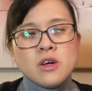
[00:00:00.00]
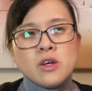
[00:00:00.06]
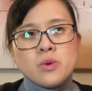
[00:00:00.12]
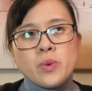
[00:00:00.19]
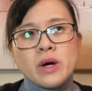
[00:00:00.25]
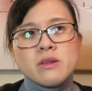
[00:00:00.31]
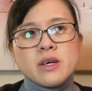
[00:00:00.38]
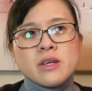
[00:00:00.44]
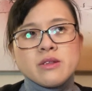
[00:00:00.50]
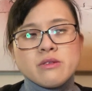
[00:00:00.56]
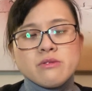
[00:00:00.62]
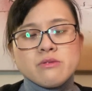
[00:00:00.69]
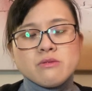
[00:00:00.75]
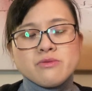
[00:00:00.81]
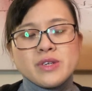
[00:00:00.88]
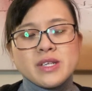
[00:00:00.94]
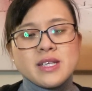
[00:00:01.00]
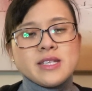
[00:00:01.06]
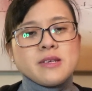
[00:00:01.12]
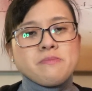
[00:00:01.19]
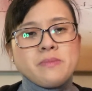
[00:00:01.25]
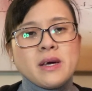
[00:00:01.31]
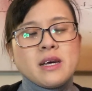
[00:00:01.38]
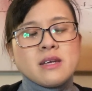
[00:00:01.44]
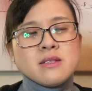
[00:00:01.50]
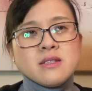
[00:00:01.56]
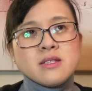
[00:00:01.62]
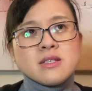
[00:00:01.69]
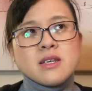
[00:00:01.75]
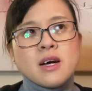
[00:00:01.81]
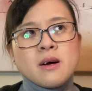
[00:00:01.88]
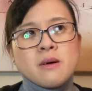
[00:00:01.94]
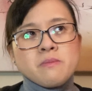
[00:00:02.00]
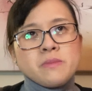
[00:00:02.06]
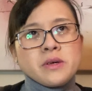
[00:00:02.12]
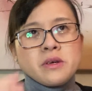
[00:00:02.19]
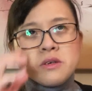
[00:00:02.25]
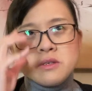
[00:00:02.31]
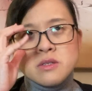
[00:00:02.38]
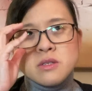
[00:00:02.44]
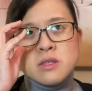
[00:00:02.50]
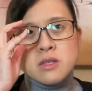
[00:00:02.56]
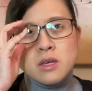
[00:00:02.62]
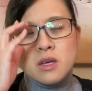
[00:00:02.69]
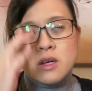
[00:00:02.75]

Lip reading: Well, it really depends, because